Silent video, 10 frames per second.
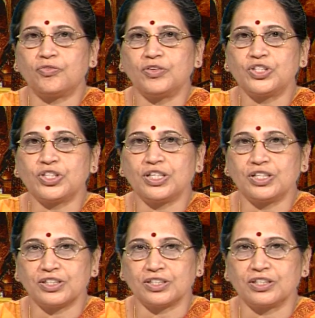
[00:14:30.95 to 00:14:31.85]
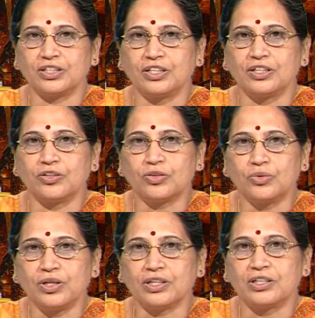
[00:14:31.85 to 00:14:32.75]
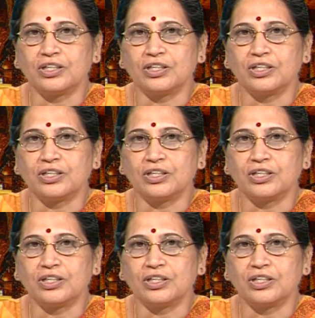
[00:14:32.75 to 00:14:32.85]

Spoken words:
which he is the ruler